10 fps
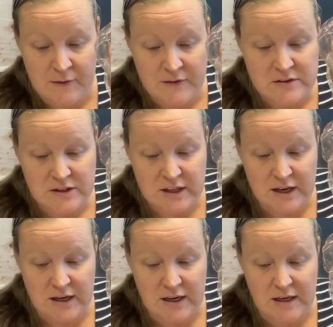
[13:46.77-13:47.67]
So that
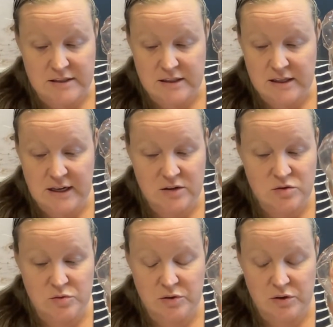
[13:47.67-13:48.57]
is
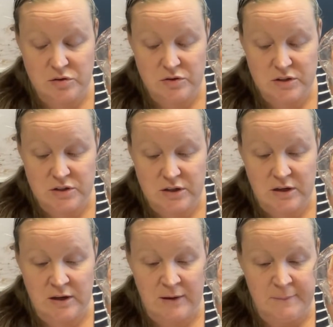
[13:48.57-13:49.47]
natural nutrition